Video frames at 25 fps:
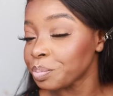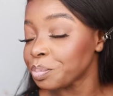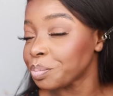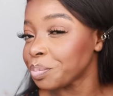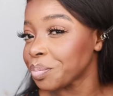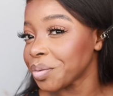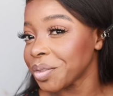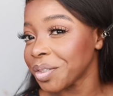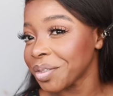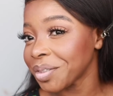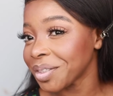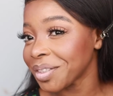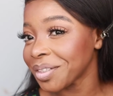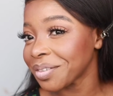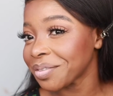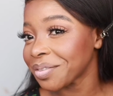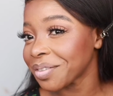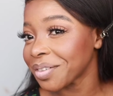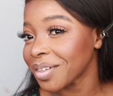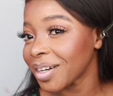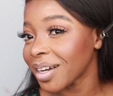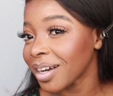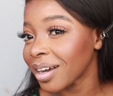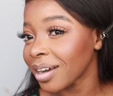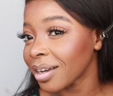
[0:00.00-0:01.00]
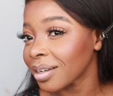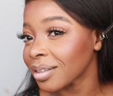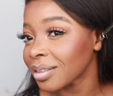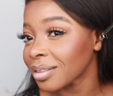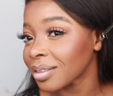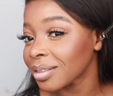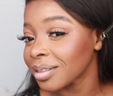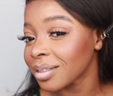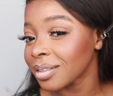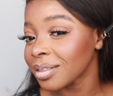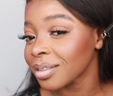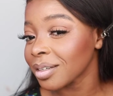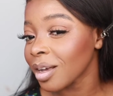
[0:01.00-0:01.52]
Beautiful, guys.
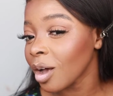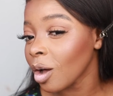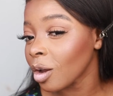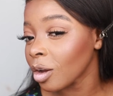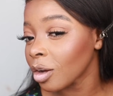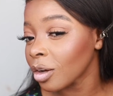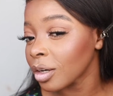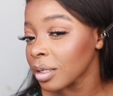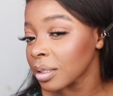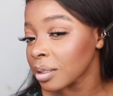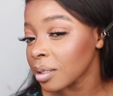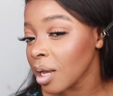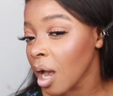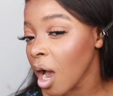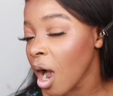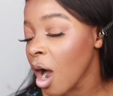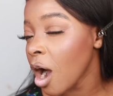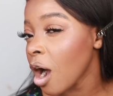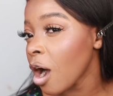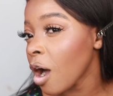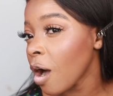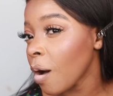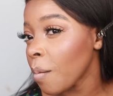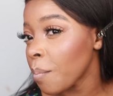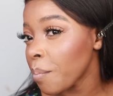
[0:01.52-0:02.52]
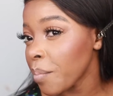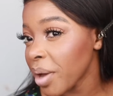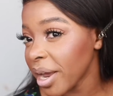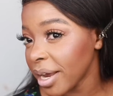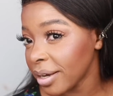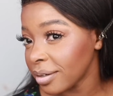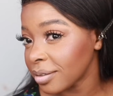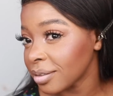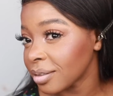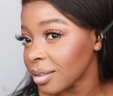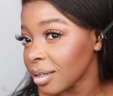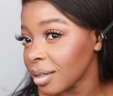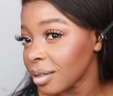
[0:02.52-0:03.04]
This color is
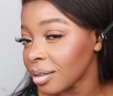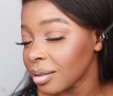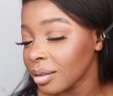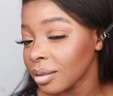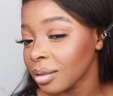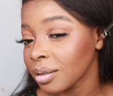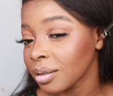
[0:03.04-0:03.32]
amazing.